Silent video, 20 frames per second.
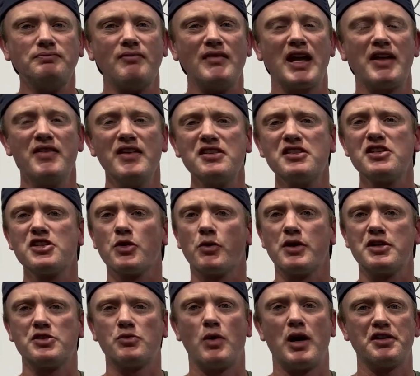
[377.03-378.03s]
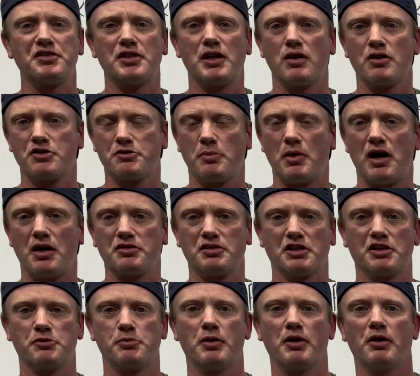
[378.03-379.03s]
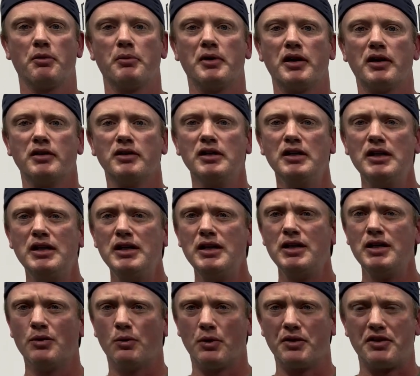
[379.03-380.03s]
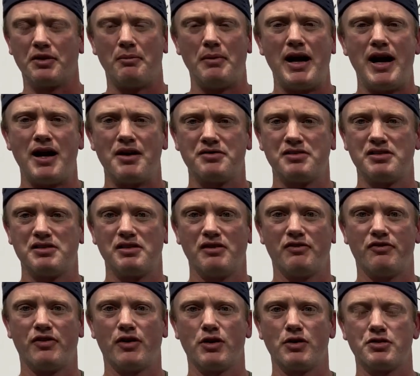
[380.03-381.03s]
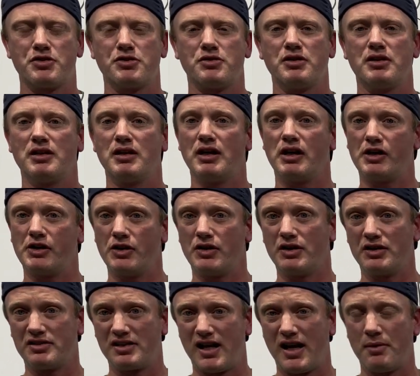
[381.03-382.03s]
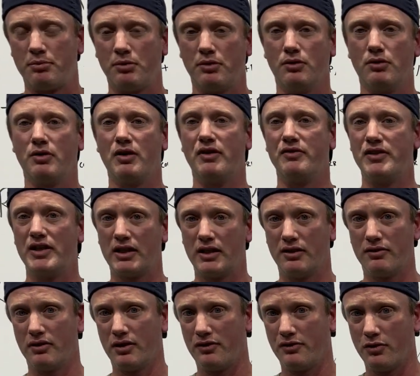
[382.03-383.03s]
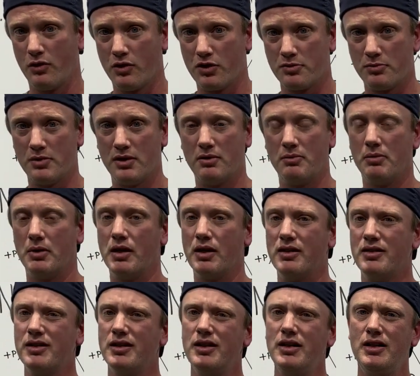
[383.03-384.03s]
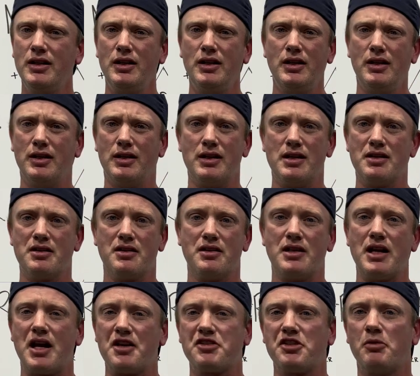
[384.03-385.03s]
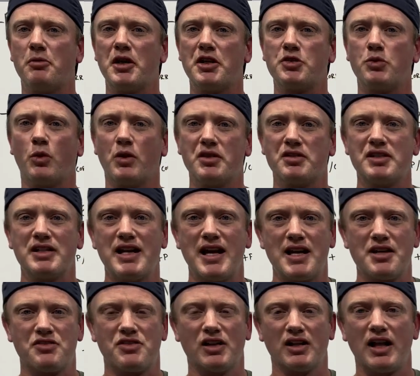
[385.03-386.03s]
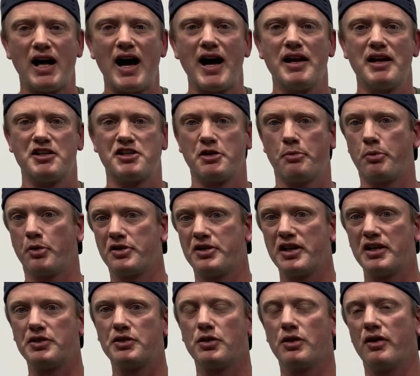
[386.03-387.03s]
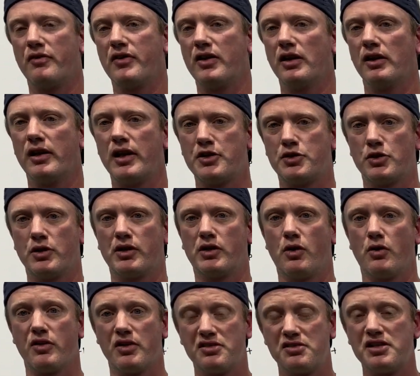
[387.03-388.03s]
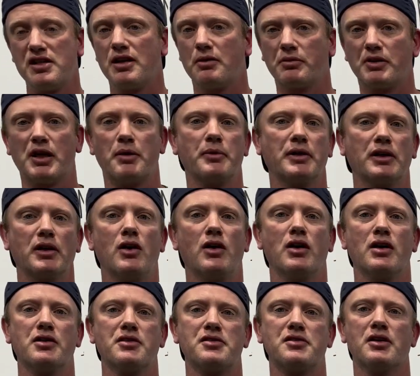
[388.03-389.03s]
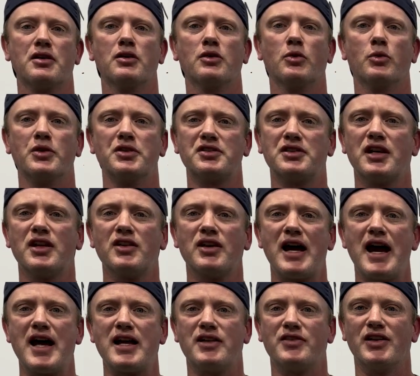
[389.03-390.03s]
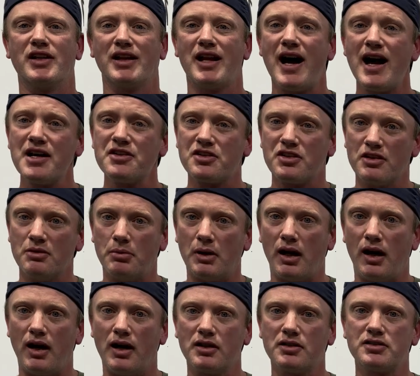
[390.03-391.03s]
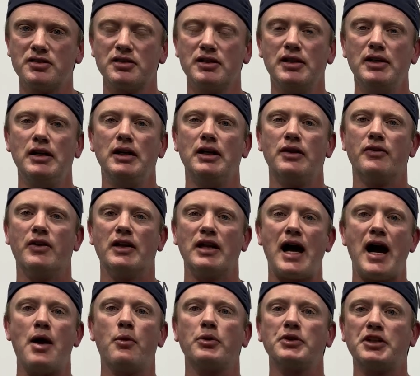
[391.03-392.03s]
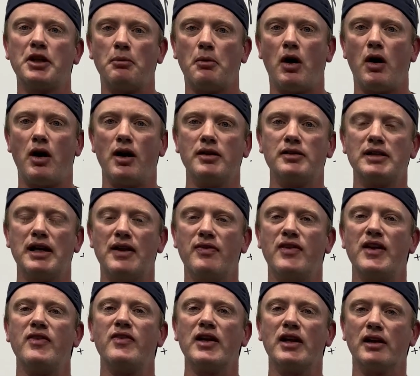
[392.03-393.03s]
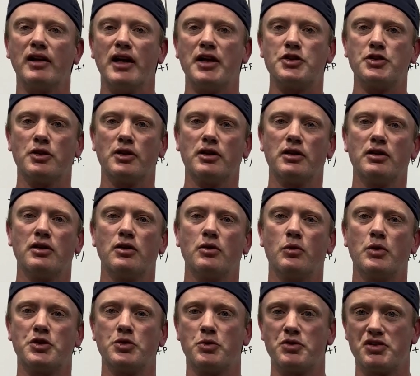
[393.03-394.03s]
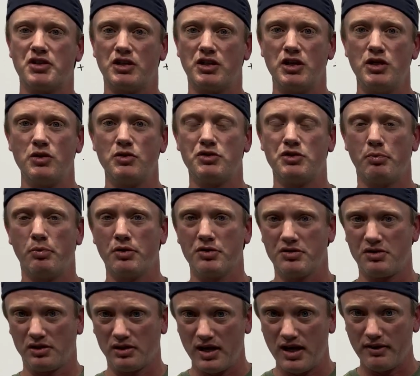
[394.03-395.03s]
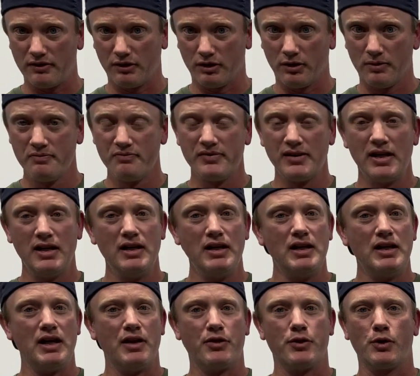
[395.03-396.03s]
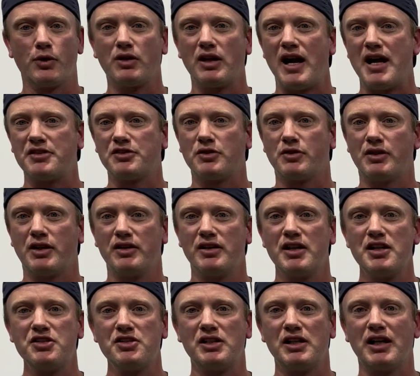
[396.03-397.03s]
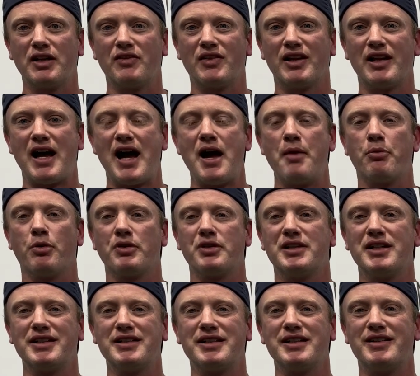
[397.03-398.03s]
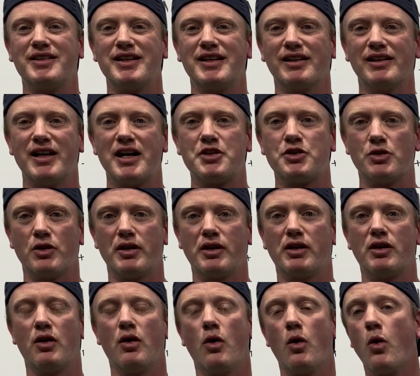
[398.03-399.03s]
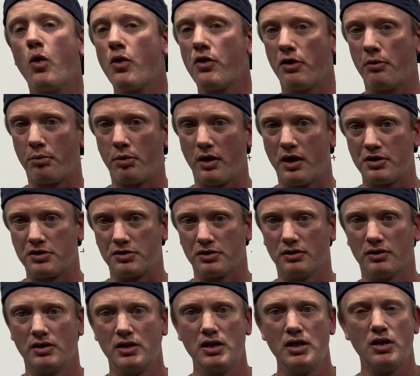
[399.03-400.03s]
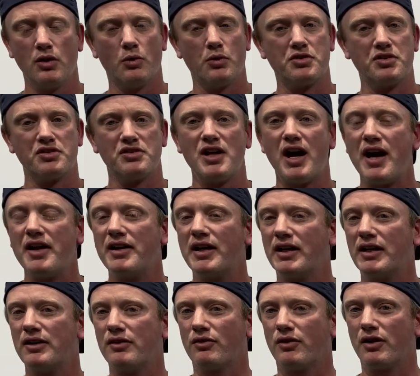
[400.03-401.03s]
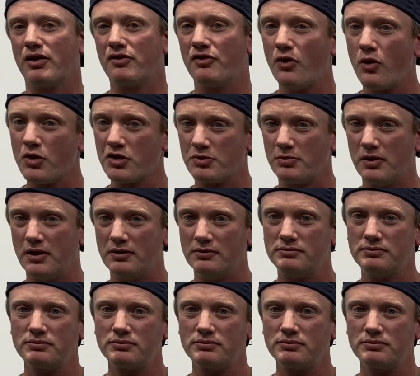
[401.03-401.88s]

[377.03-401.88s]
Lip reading: and this is the reason why Skinner's box experiment with the mouse is at first a good example of negative reinforcement, but not so much once he adds the light as a predictor of the electric or the stem coming on. So when Skinner added the light to the box, the light would come on and then the electric, which was the cue to push the lever. And through classical conditioning, the light predicted the electric or the pressure, which is not negative reinforcement,